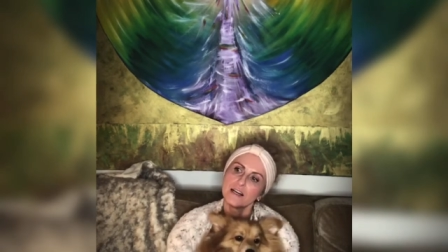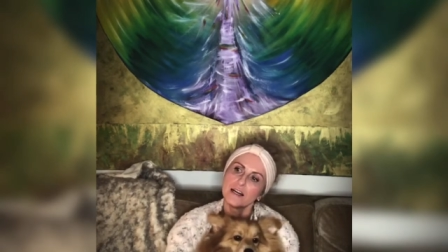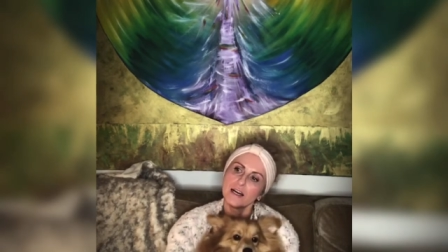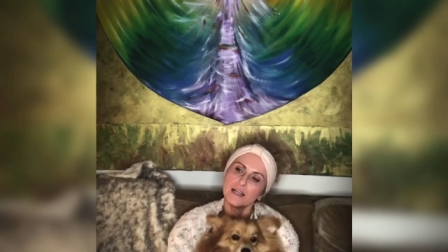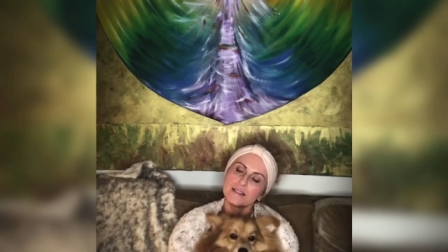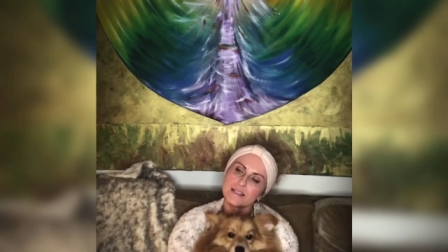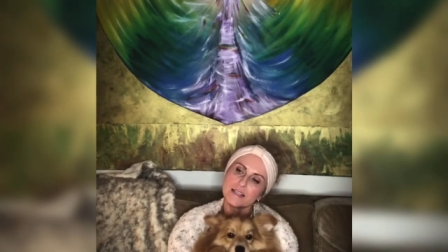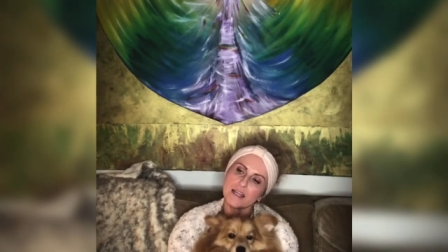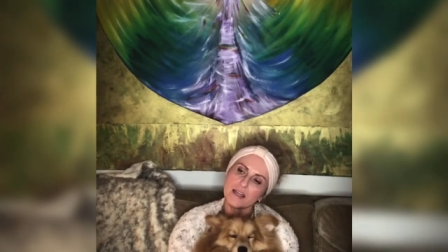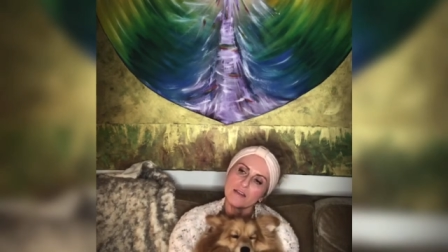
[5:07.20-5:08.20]
And
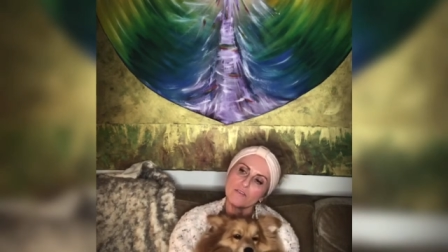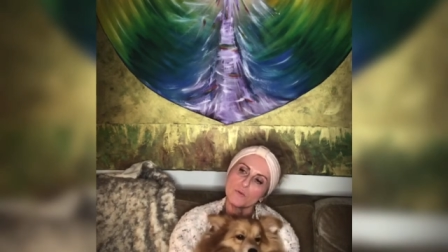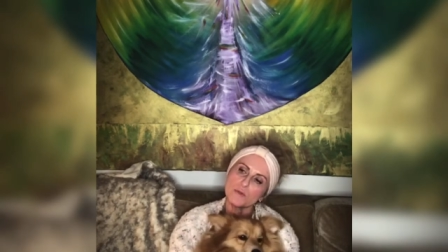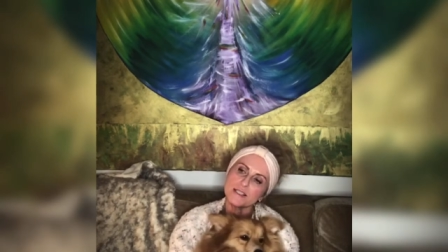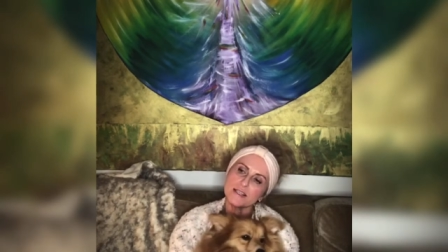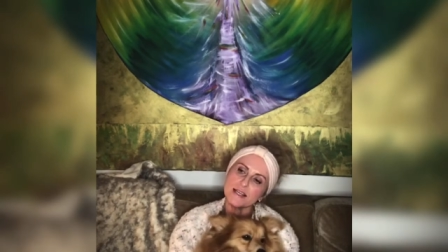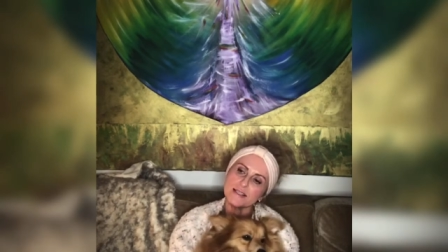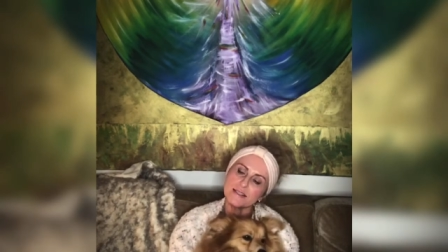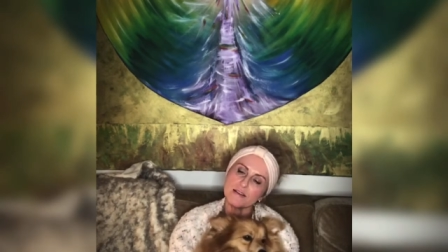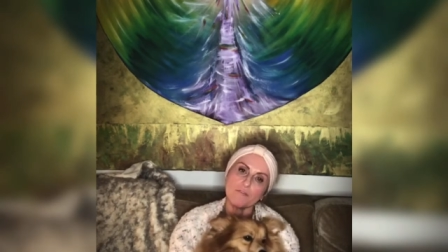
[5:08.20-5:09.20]
say there was
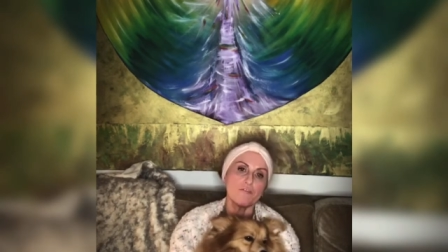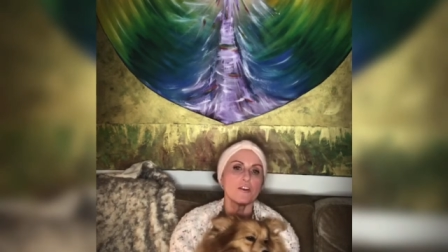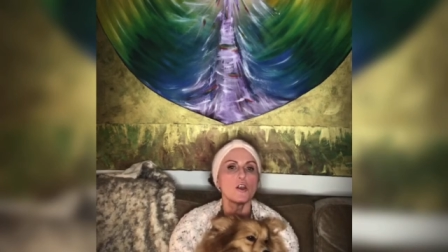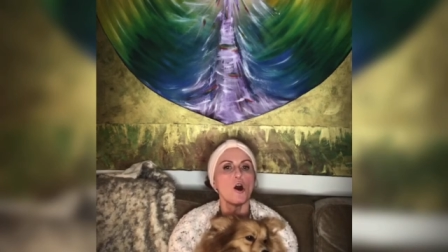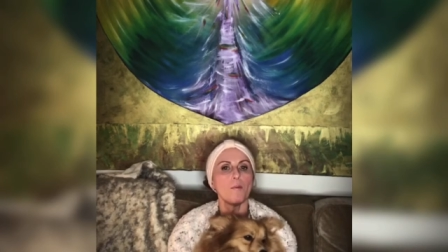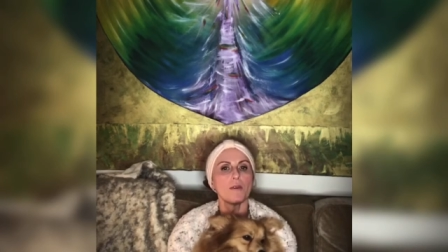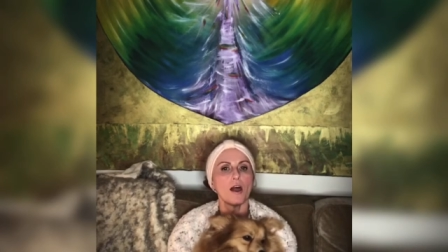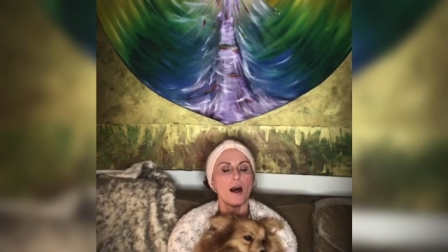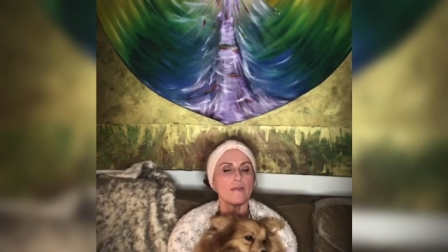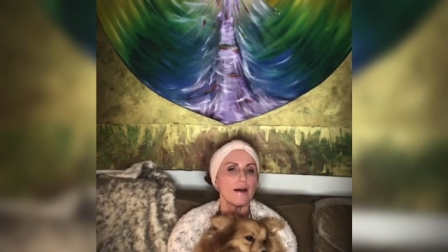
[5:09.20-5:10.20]
this
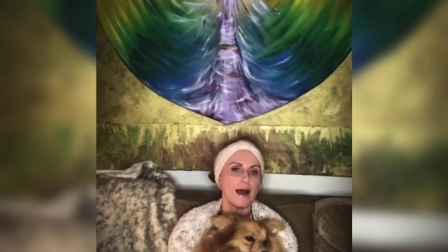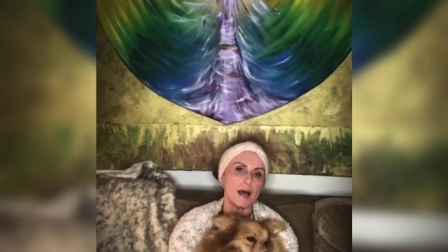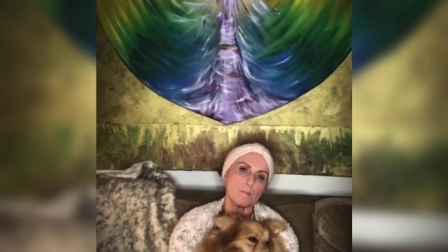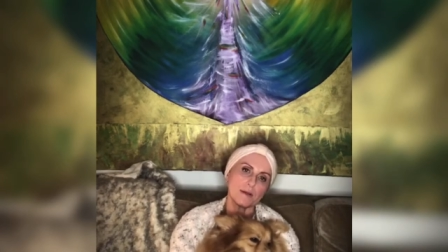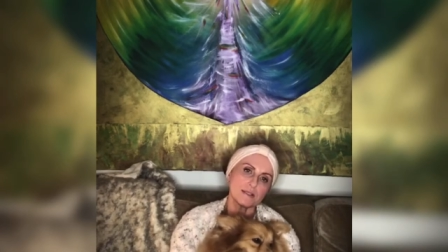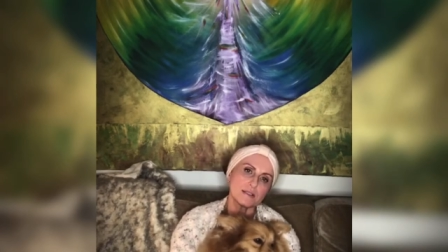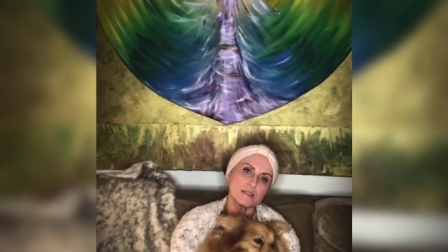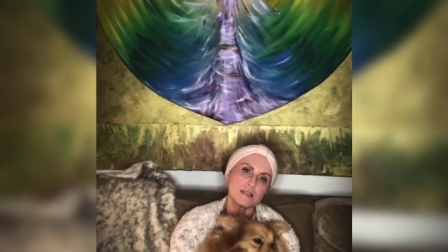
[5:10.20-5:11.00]
phenomenon that happened.